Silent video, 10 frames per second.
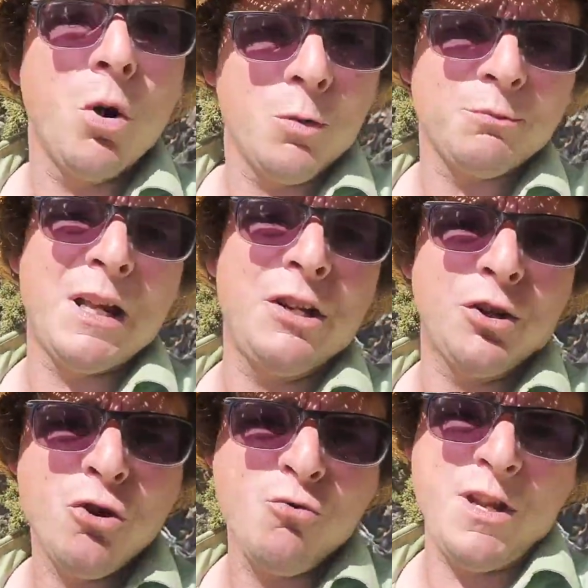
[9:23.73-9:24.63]
Almost been
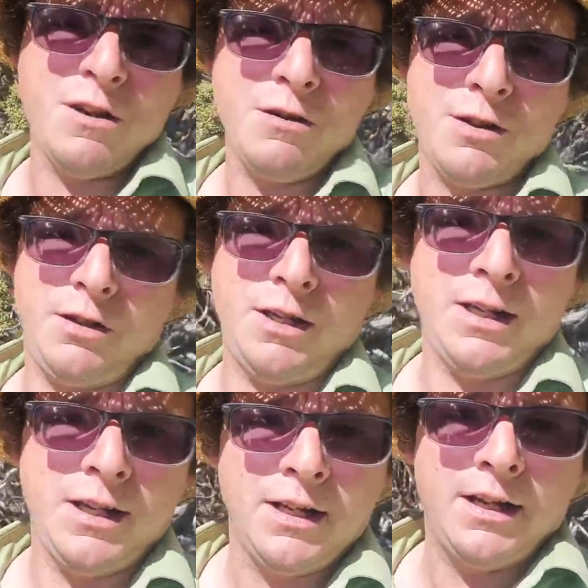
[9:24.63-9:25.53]
here two years
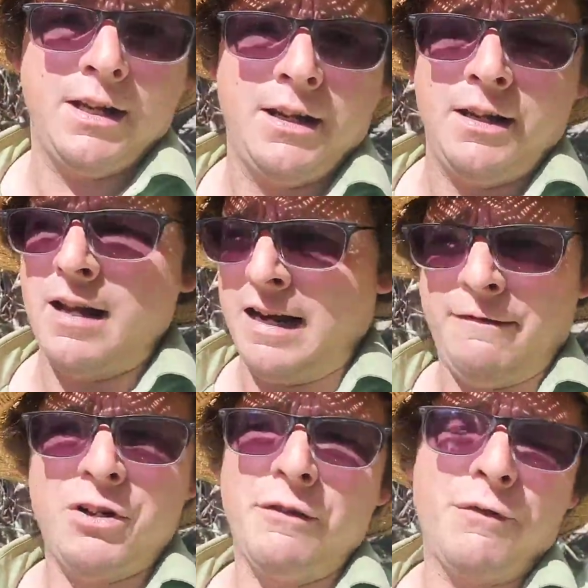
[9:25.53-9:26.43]

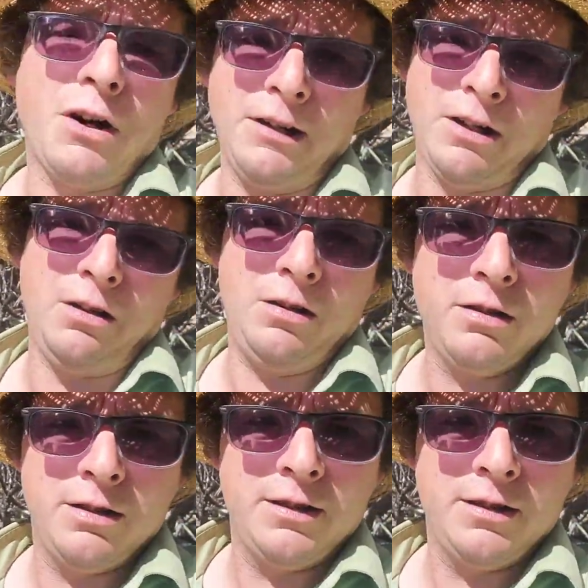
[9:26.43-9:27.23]
and I've done very little